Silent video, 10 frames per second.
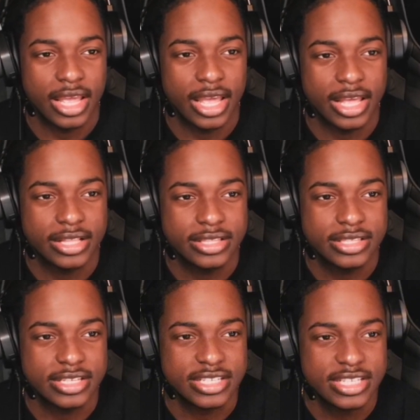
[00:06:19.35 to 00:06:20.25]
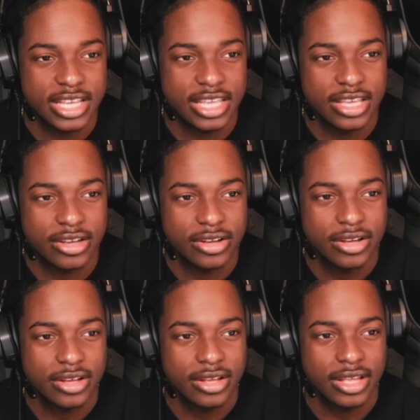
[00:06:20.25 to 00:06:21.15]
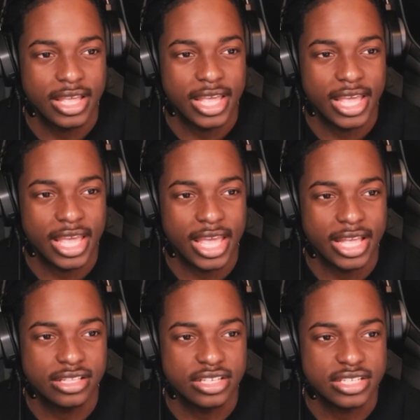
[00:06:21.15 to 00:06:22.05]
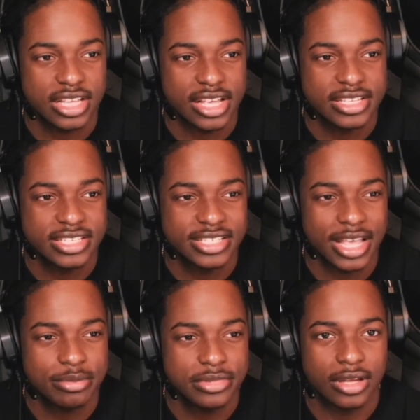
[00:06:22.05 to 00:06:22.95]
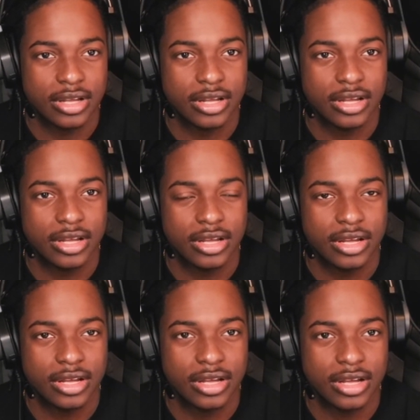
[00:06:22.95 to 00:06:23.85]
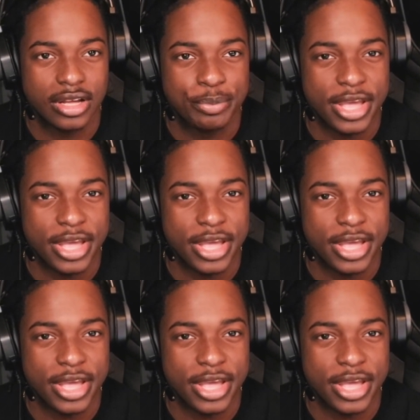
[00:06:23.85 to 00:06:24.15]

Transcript: to sit here and just accept a